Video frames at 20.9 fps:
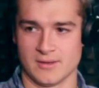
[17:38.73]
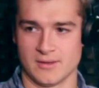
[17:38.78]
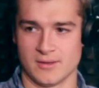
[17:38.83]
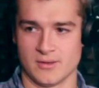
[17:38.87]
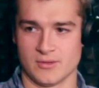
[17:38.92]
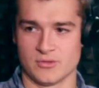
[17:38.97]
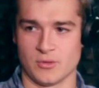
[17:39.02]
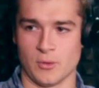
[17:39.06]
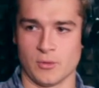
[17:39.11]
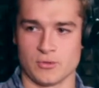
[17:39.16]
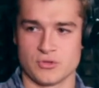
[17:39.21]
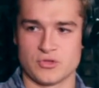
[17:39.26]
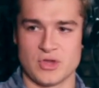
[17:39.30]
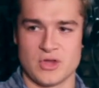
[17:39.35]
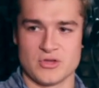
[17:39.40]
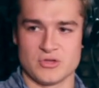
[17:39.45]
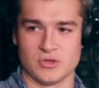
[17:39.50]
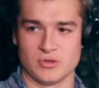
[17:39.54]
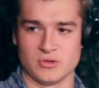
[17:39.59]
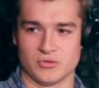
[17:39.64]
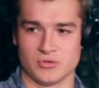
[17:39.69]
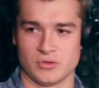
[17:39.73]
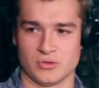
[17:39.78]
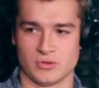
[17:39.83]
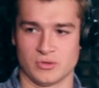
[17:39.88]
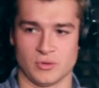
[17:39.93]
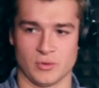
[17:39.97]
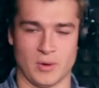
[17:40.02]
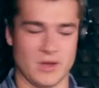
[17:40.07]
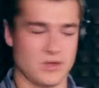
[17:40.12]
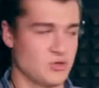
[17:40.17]
So it was changing
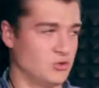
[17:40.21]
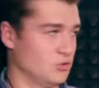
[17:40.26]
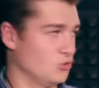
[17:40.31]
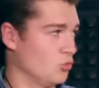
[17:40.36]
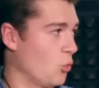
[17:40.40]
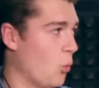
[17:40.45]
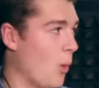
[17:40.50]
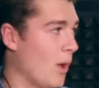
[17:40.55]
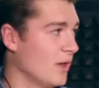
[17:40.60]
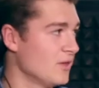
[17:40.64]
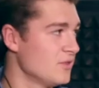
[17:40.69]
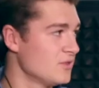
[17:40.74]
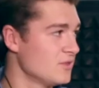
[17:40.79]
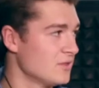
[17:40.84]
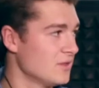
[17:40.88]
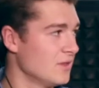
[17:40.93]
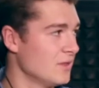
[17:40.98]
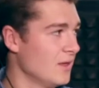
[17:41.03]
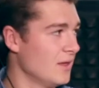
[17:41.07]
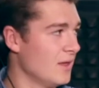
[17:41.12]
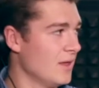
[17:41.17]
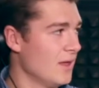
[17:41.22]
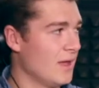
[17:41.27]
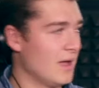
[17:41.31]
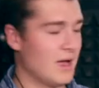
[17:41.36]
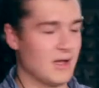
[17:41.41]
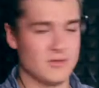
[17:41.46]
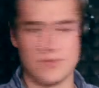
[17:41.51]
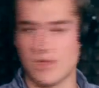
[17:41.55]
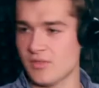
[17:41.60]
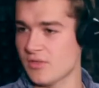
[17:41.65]
direction twice,
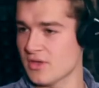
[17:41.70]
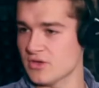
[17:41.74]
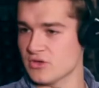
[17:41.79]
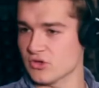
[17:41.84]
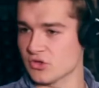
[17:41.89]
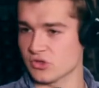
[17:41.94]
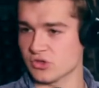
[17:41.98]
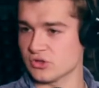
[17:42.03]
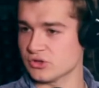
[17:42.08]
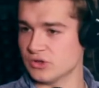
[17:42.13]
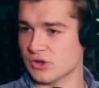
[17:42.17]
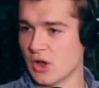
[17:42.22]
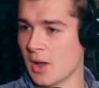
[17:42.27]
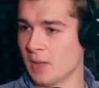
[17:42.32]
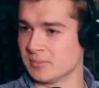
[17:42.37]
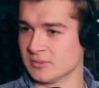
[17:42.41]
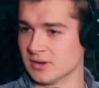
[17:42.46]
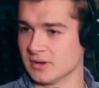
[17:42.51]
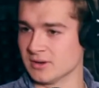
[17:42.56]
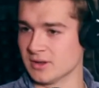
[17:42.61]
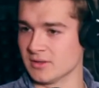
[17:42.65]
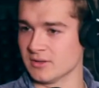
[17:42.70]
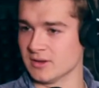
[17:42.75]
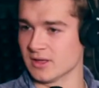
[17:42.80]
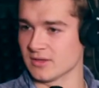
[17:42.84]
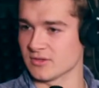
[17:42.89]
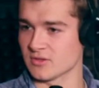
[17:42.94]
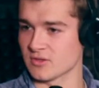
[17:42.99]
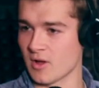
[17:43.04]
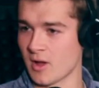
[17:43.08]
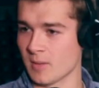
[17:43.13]
and then they just stopped it at the
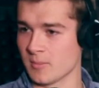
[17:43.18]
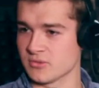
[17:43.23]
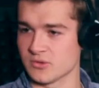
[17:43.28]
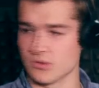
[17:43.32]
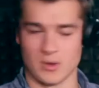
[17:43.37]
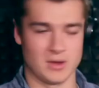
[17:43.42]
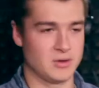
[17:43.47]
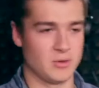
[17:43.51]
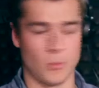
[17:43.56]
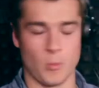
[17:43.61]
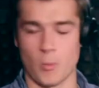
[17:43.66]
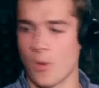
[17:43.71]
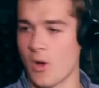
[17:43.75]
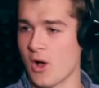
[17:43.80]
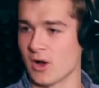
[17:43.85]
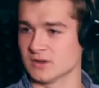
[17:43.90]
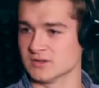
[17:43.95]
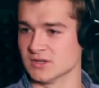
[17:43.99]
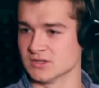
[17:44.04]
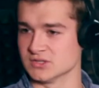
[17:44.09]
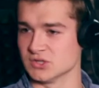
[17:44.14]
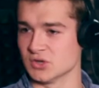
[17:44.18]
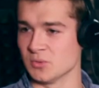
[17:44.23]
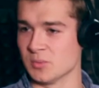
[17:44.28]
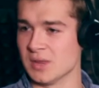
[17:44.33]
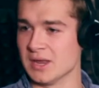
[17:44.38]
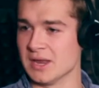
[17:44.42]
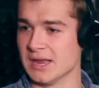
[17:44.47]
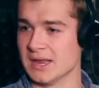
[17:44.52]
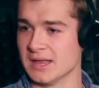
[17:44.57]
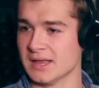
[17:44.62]
next stop. So I had to walk to
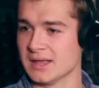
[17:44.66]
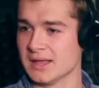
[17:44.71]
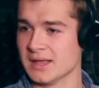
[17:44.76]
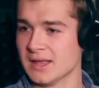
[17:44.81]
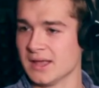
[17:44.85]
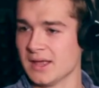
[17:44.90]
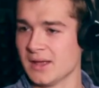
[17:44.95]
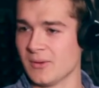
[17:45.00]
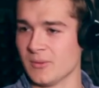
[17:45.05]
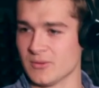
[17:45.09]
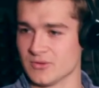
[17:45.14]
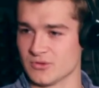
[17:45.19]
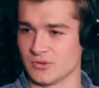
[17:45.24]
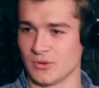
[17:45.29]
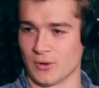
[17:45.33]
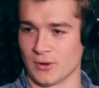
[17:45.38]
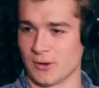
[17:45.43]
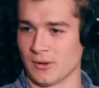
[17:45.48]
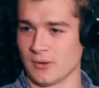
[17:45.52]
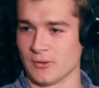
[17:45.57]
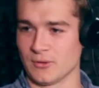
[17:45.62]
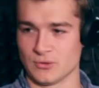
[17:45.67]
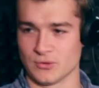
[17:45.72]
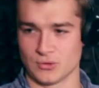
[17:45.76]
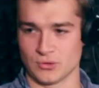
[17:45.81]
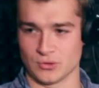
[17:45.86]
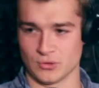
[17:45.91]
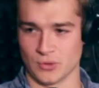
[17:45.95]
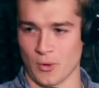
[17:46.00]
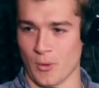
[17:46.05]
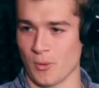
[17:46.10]
Termini, which took
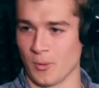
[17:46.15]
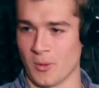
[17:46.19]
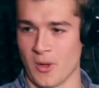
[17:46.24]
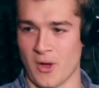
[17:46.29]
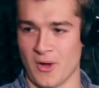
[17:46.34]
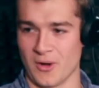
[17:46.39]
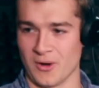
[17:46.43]
so long.